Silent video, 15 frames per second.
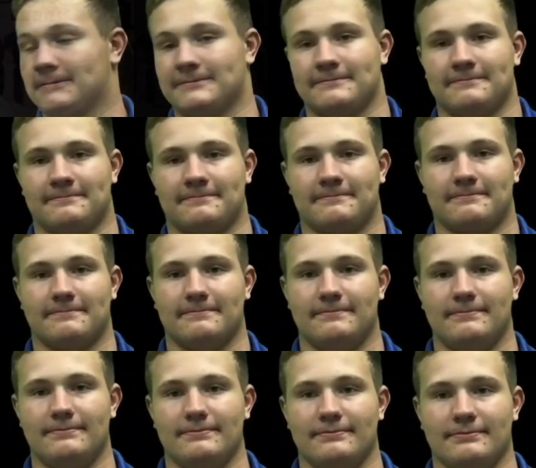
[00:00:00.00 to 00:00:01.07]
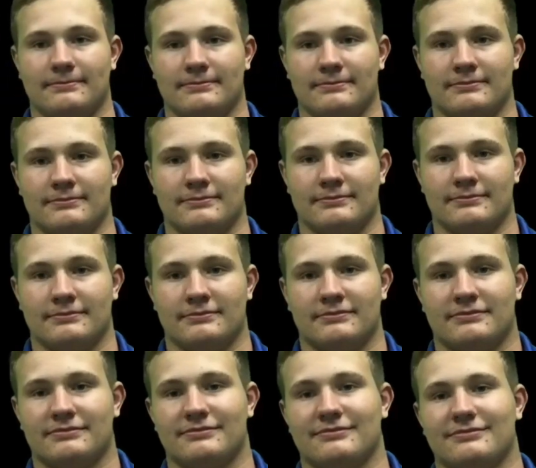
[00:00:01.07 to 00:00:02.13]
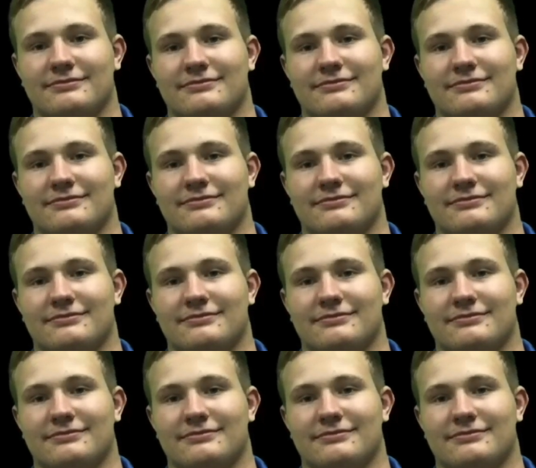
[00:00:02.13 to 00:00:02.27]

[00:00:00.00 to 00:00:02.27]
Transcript: [no speech]